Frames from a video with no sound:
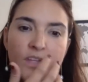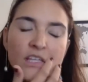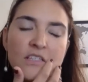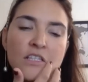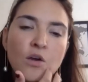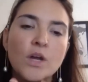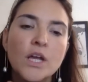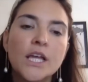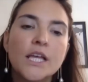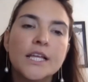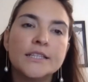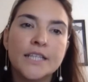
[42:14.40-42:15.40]
So
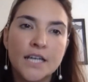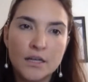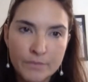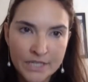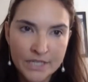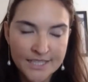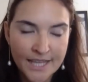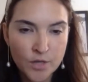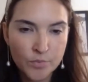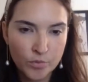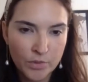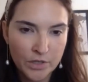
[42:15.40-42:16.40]
the
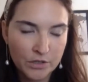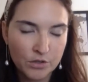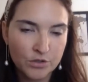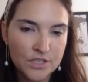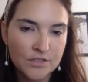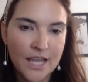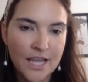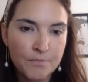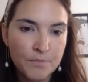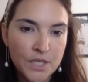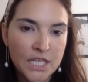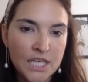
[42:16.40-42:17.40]
Ministério Público, so the
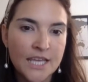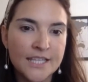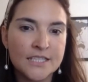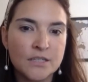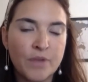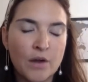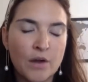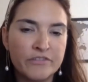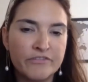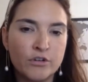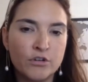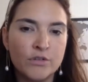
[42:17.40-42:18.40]
MP, is a
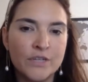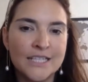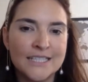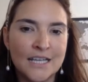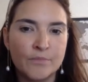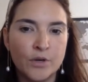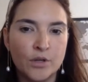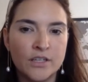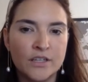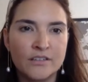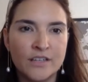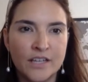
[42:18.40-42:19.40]
powerful example
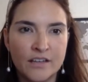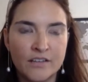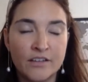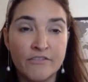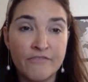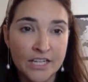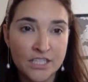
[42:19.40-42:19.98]
and a